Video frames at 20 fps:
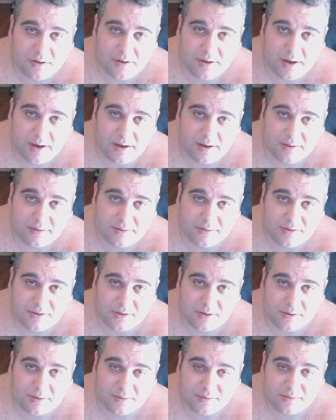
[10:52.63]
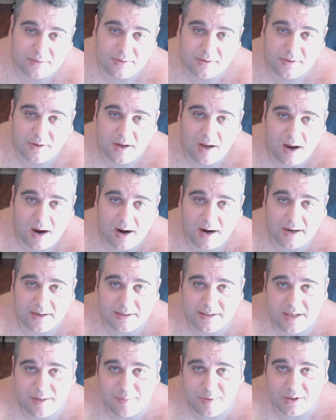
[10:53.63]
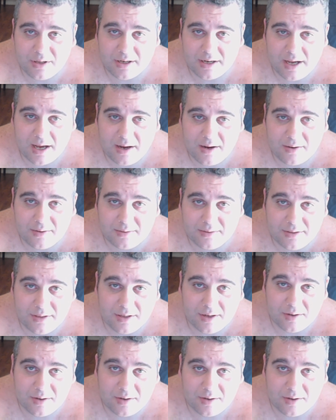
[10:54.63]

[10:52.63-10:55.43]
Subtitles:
yeah, so all right, keep a lookout.